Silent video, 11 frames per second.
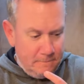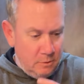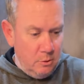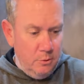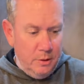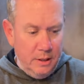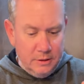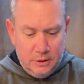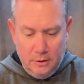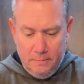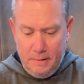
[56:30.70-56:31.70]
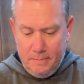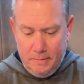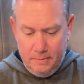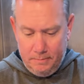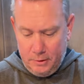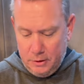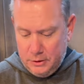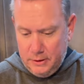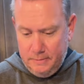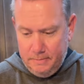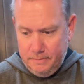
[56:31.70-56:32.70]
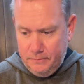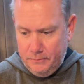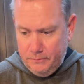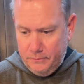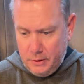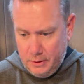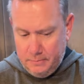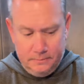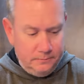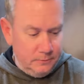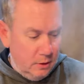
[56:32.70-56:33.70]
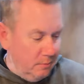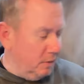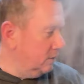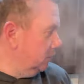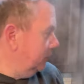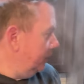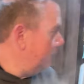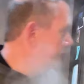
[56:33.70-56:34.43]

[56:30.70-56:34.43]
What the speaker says: What do we got? Salt, pepper, parsley. Yep. Let me get the lid.